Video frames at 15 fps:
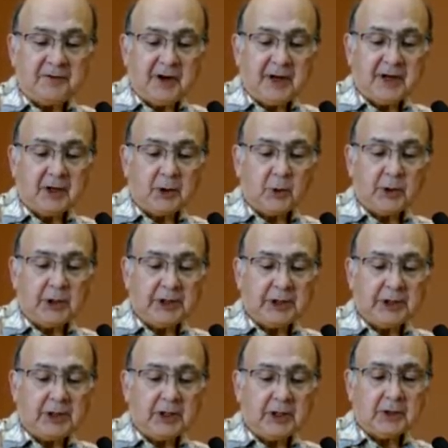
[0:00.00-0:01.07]
fire will
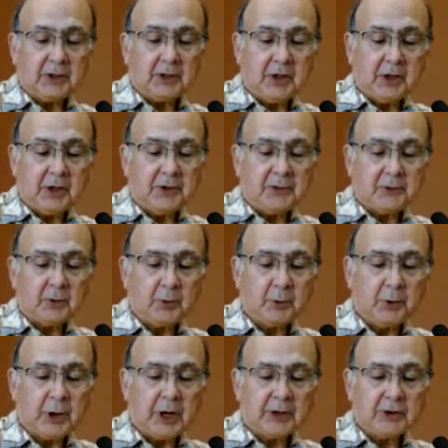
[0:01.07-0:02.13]
again cut through
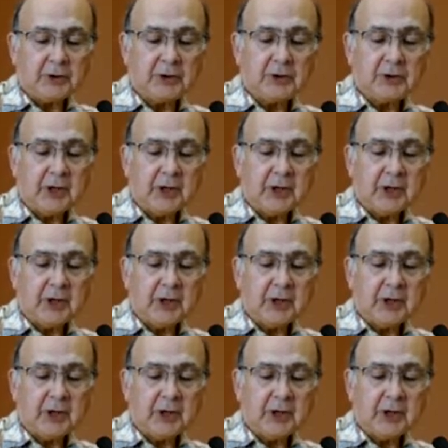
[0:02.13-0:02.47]
brush